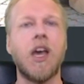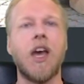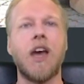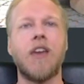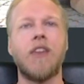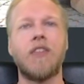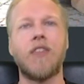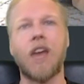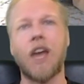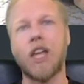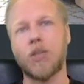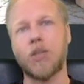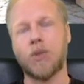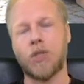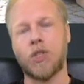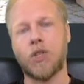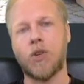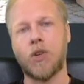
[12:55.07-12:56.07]
And that's
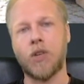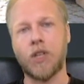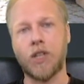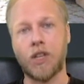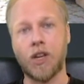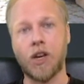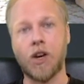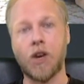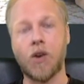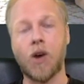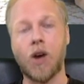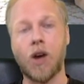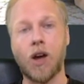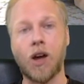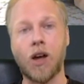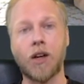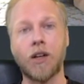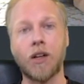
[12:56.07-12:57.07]
what's going to go
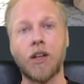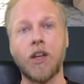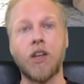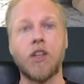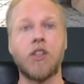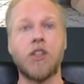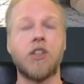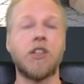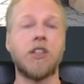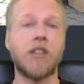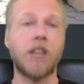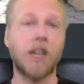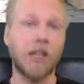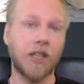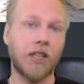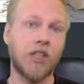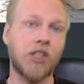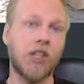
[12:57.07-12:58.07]
on your
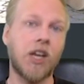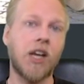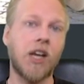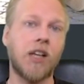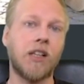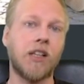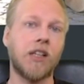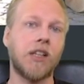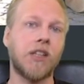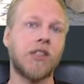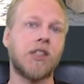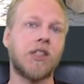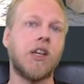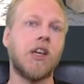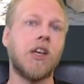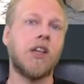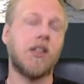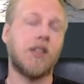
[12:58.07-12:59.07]
daily checklist
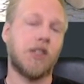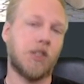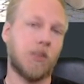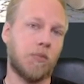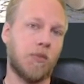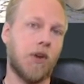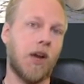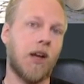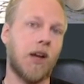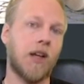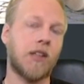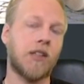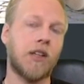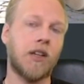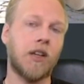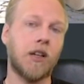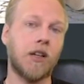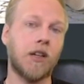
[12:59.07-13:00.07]
that's a
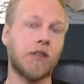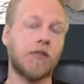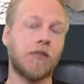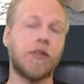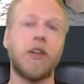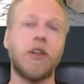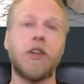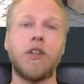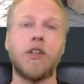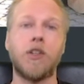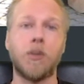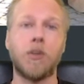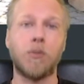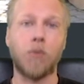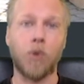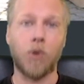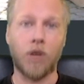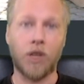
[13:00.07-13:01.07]
product of your
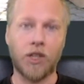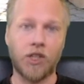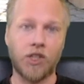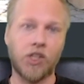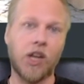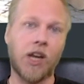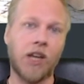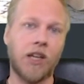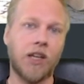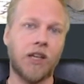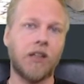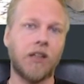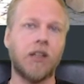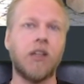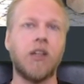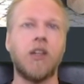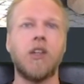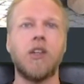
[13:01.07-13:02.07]
morning check-in.
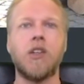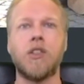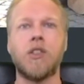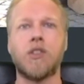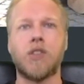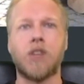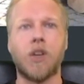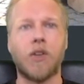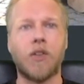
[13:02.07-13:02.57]
So